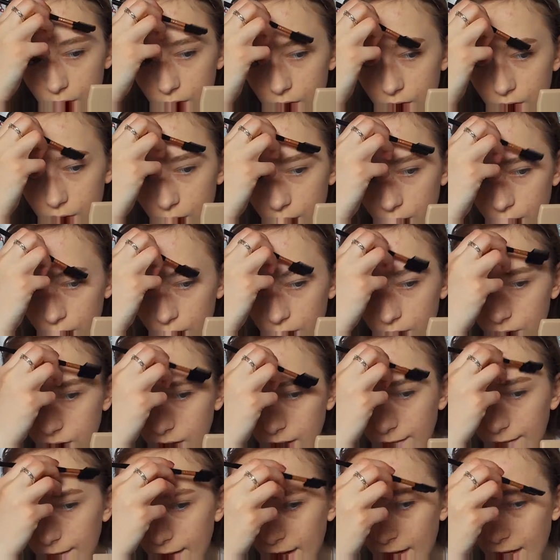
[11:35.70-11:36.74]
just to
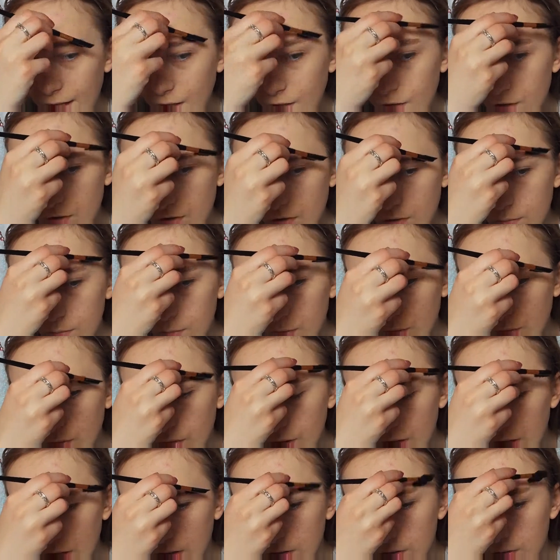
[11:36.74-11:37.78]
get that extra more
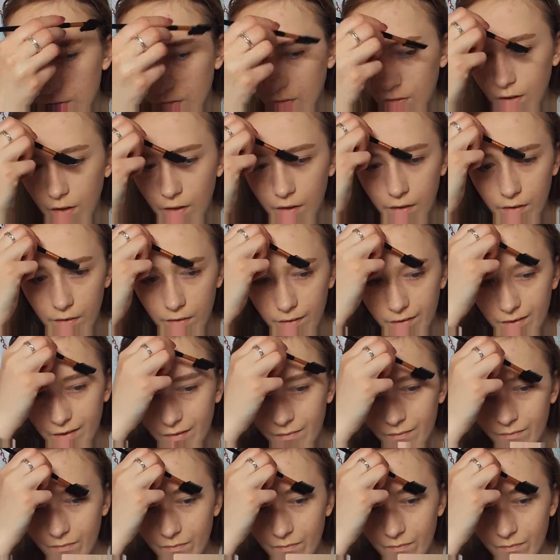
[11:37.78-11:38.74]
naturalness.